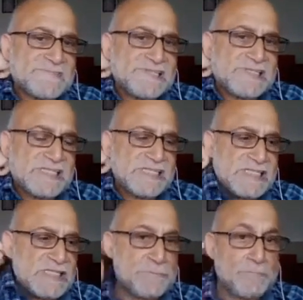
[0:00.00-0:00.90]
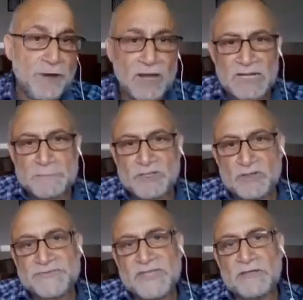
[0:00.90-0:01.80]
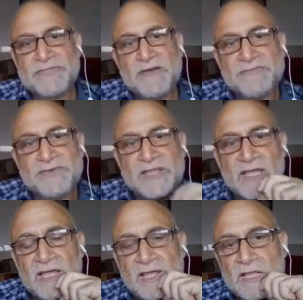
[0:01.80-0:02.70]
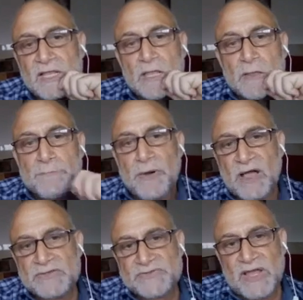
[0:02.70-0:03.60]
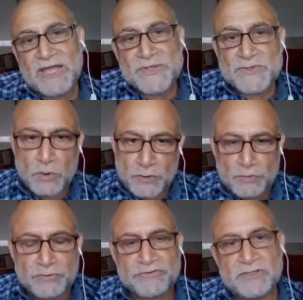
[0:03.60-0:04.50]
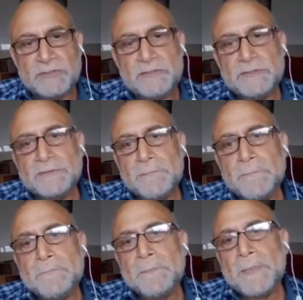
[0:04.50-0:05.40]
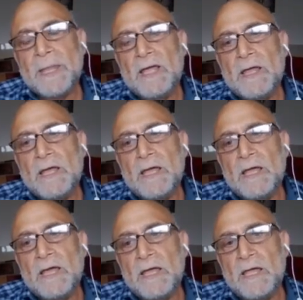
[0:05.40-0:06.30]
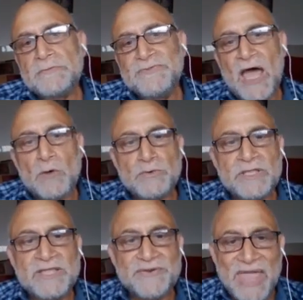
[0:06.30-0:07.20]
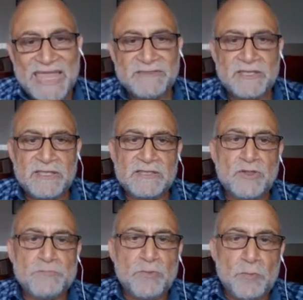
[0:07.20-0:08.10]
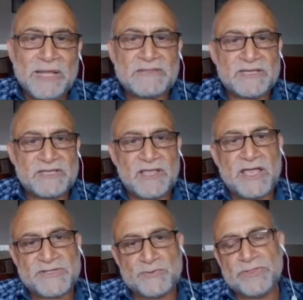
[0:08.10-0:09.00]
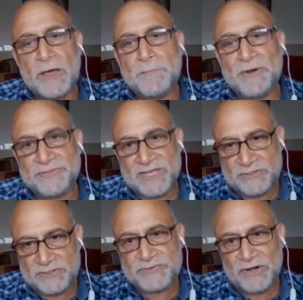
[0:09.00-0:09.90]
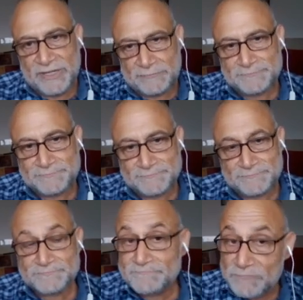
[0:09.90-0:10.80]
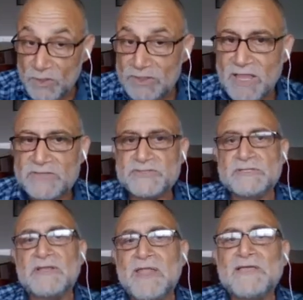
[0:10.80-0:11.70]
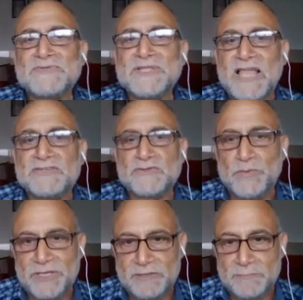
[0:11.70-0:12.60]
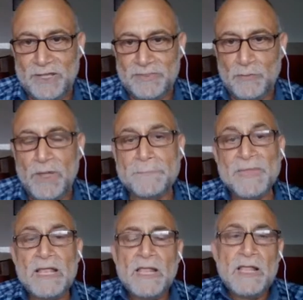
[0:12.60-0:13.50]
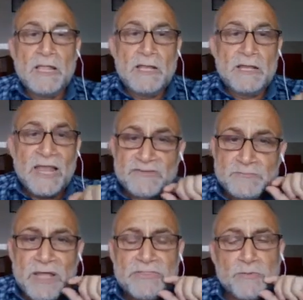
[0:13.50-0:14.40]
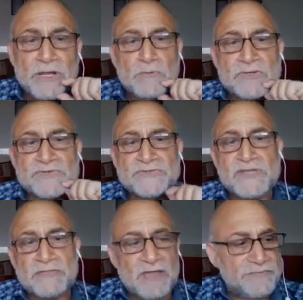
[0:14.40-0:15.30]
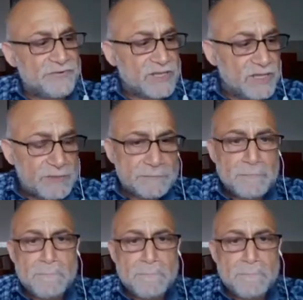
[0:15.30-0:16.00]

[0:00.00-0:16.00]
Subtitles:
the Parliament of South Africa passed a resolution downgrading diplomatic ties with apartheid Israel. Last week, by the way. Last month, when I was in South Africa,